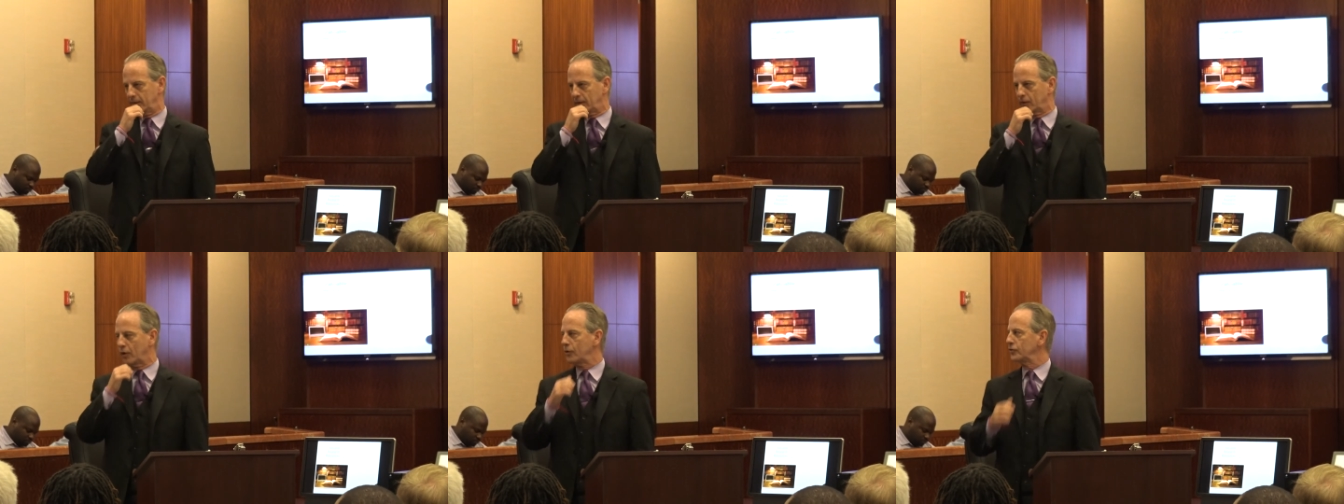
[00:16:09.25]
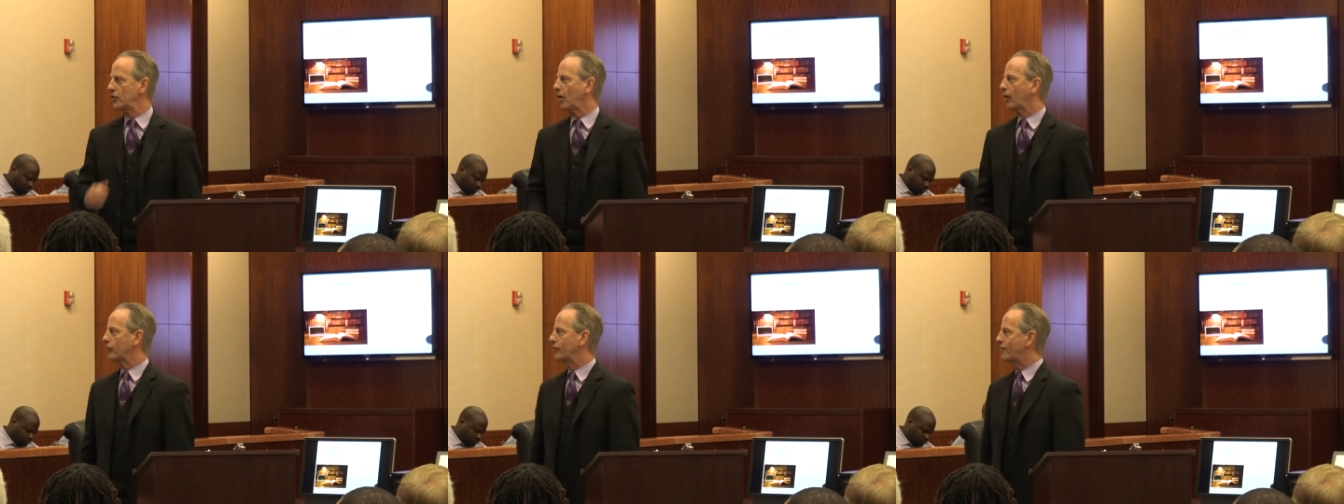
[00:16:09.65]
Those
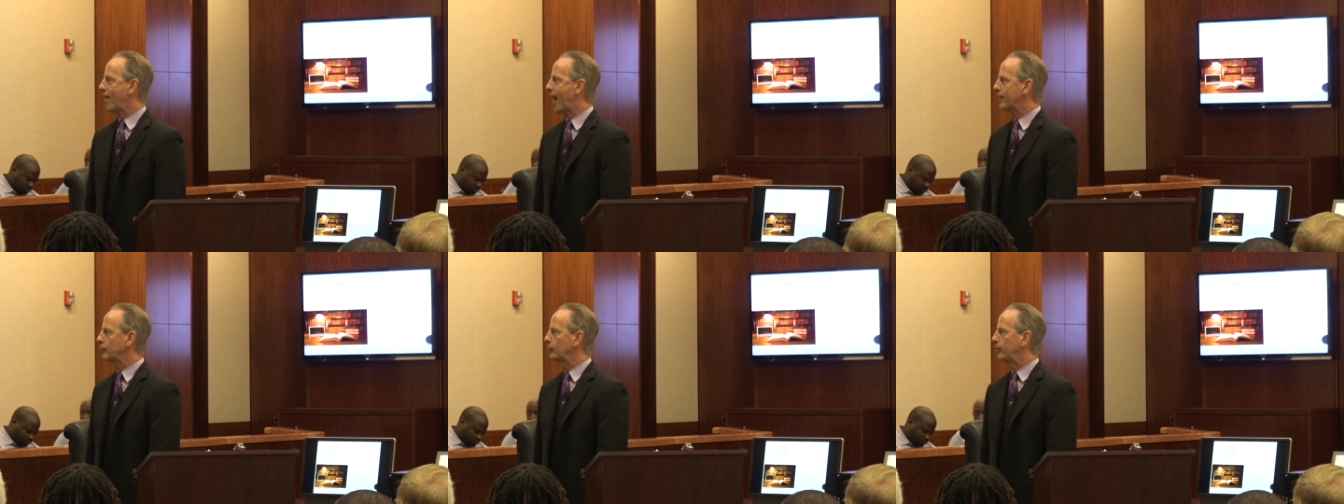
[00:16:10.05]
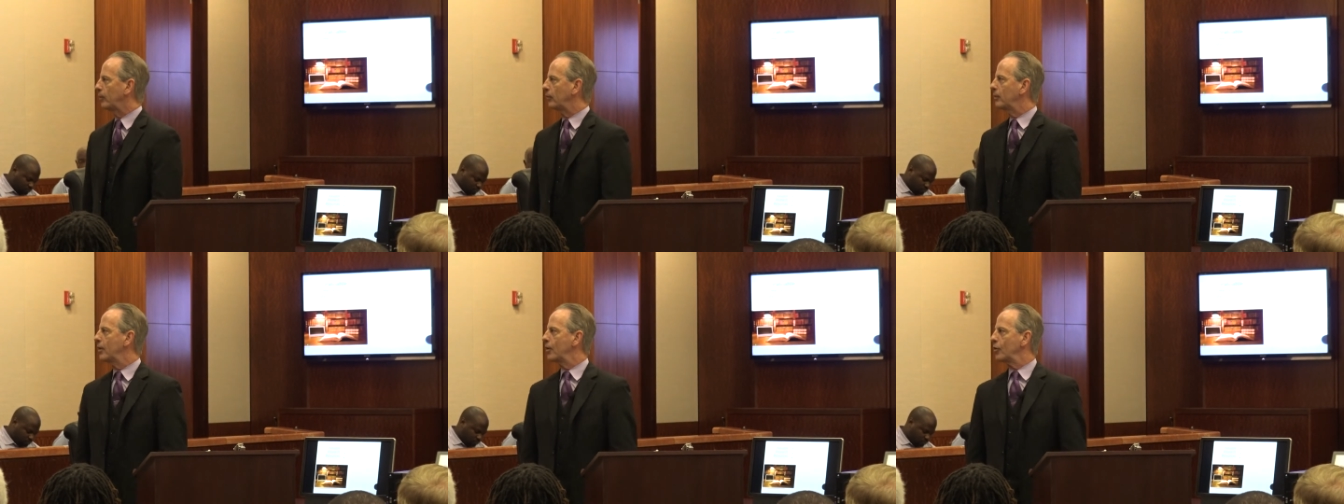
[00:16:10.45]
are
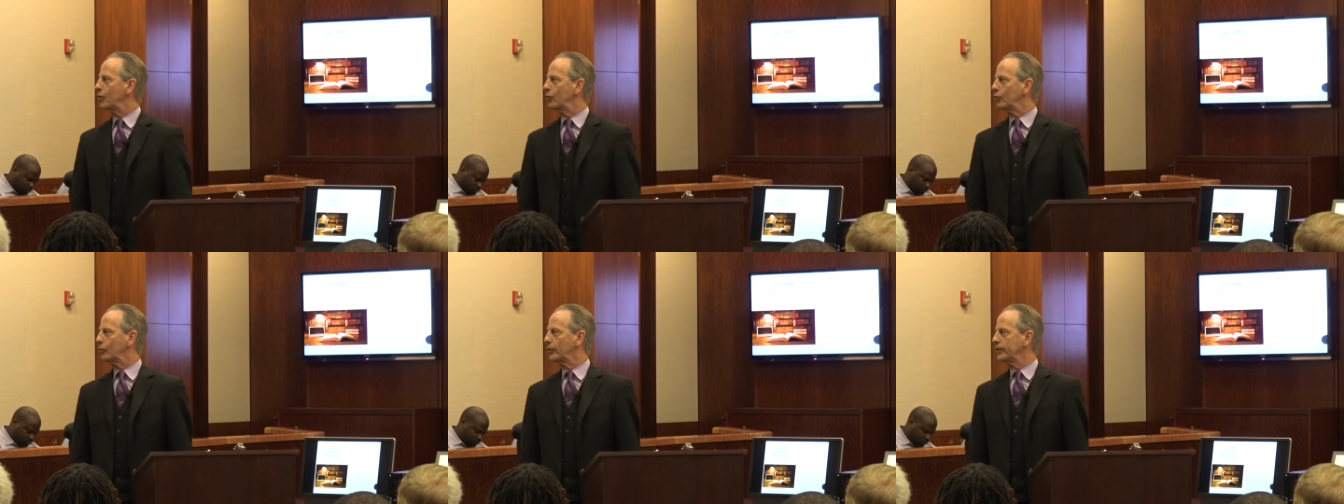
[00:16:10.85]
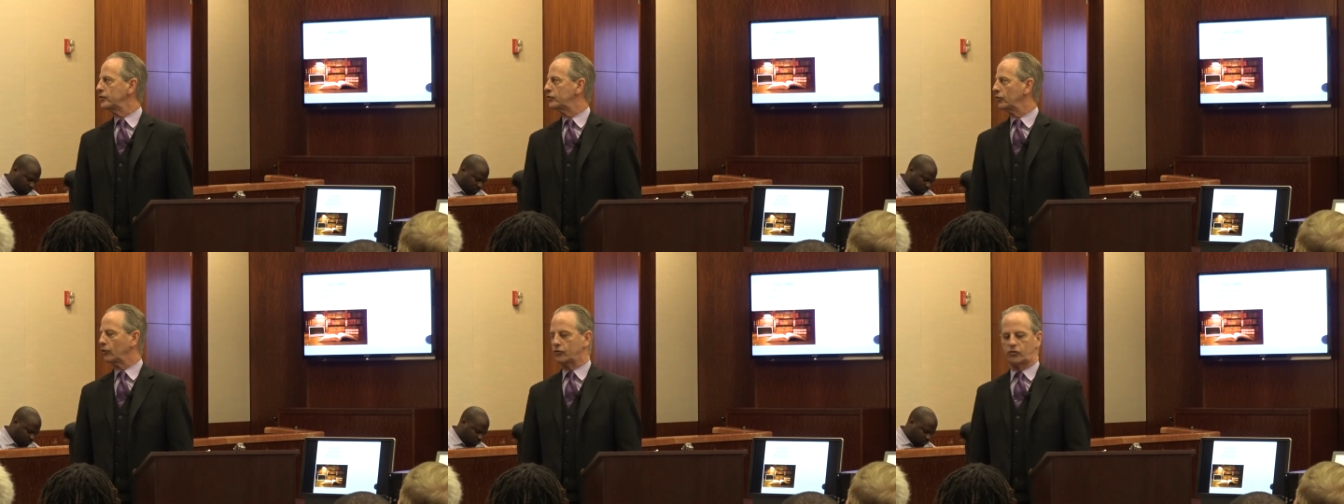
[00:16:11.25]
valuable
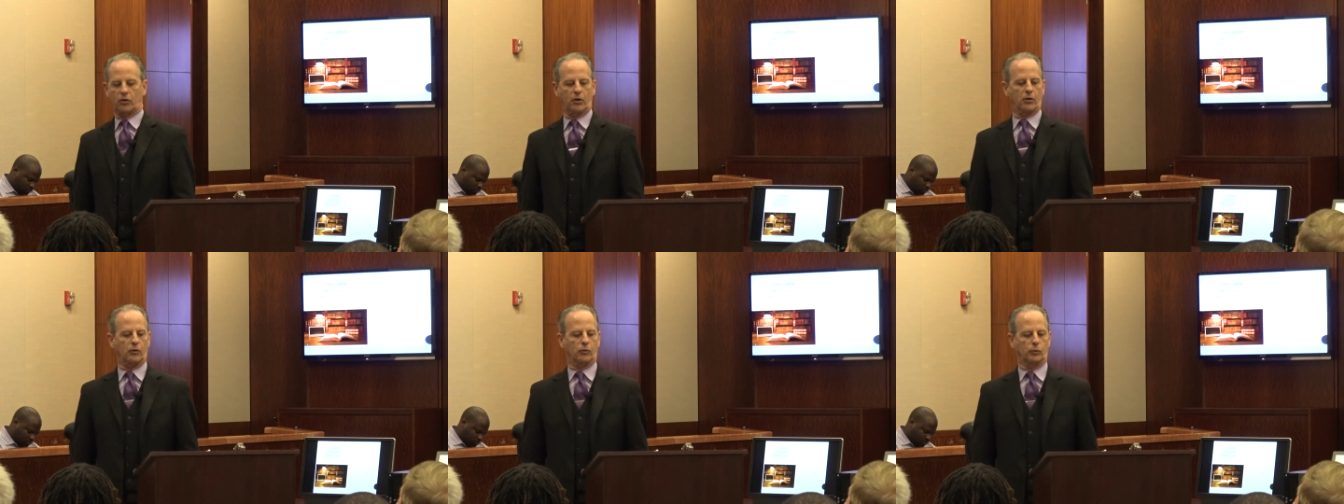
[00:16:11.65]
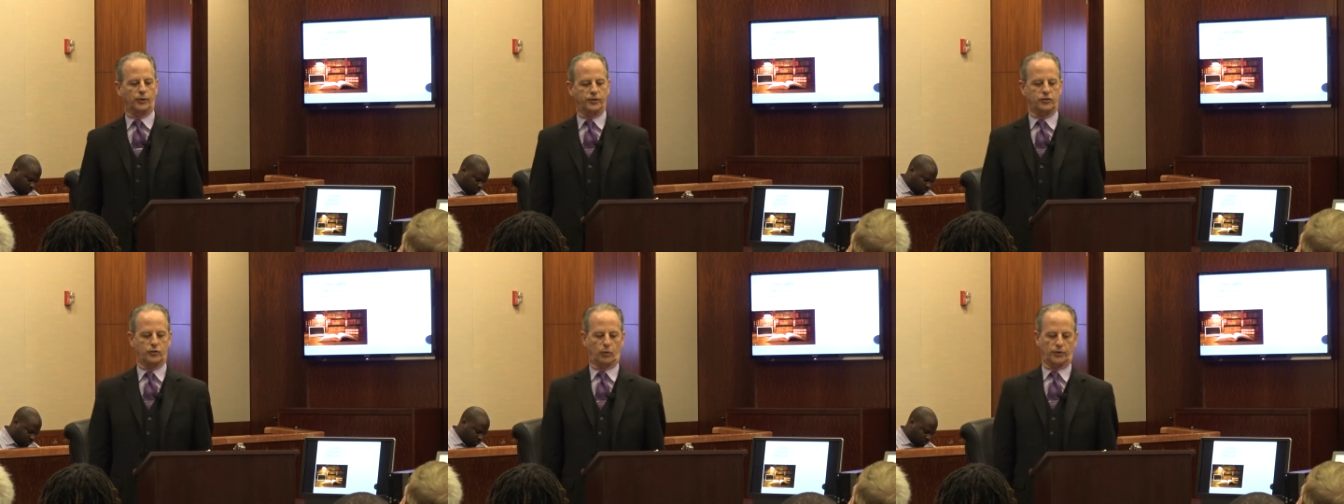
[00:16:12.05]
research
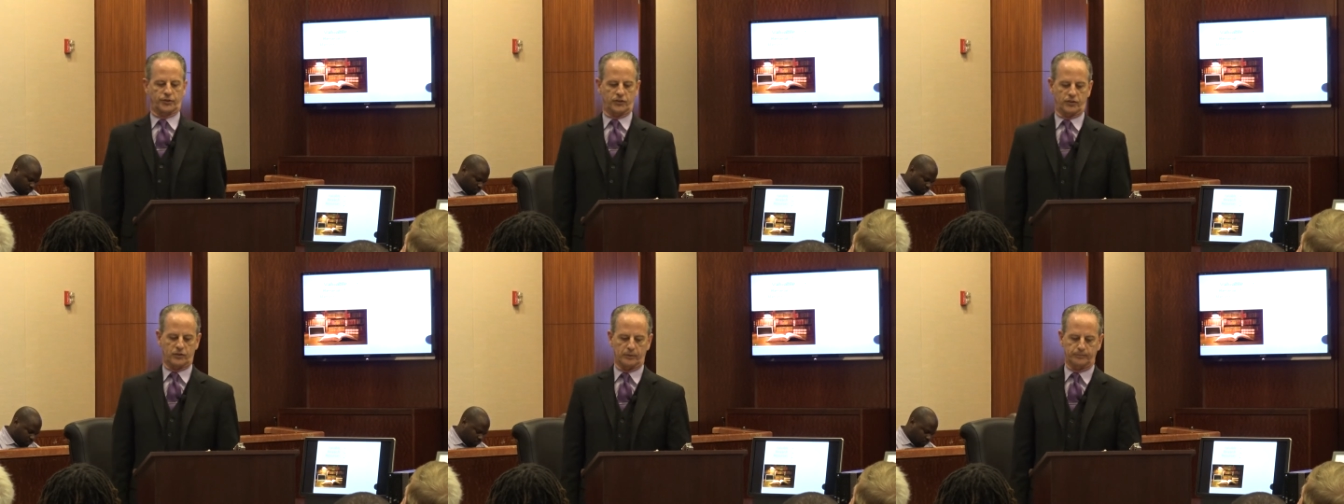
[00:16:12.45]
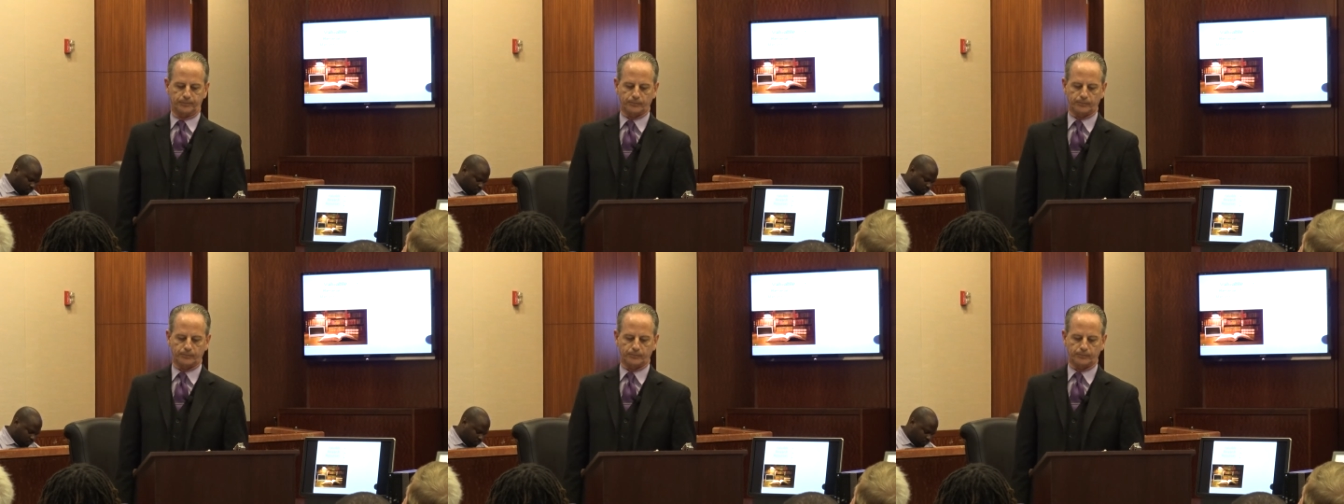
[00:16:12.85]
resources.